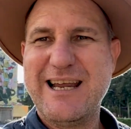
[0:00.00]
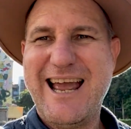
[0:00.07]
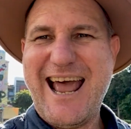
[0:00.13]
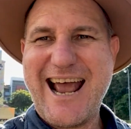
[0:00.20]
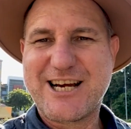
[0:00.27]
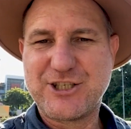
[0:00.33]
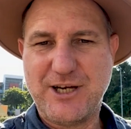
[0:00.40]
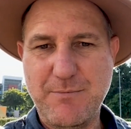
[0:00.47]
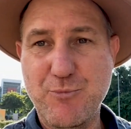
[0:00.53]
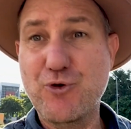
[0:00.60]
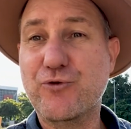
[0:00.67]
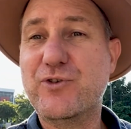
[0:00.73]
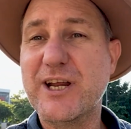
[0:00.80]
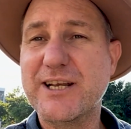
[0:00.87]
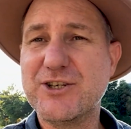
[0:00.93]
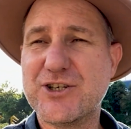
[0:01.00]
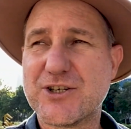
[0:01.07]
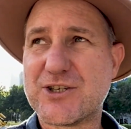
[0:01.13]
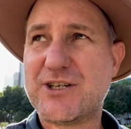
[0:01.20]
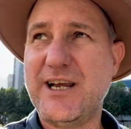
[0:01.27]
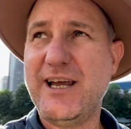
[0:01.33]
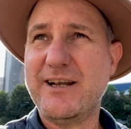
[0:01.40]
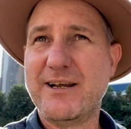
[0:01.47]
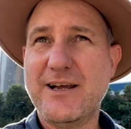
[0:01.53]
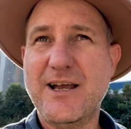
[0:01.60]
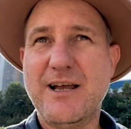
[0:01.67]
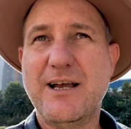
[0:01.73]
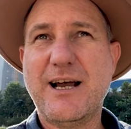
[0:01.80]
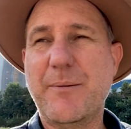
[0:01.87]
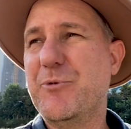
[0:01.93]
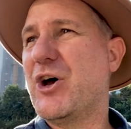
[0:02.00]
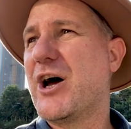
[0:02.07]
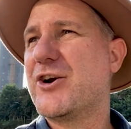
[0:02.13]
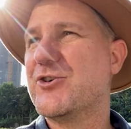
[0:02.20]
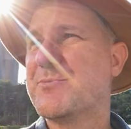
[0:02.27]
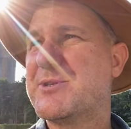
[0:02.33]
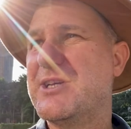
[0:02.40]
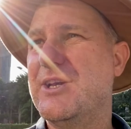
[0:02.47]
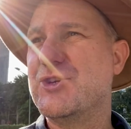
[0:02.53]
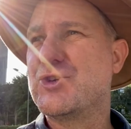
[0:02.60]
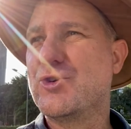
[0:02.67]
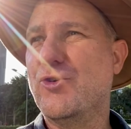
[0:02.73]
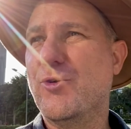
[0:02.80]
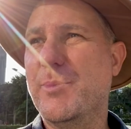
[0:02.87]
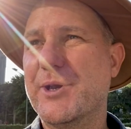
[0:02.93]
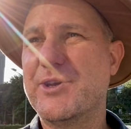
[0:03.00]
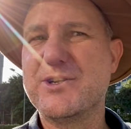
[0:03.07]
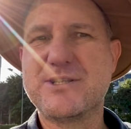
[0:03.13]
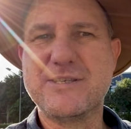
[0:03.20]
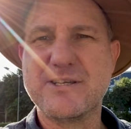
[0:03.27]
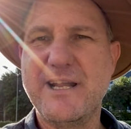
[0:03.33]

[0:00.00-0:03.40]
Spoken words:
actually moved in just yet, I'm not 100% sure, but this is an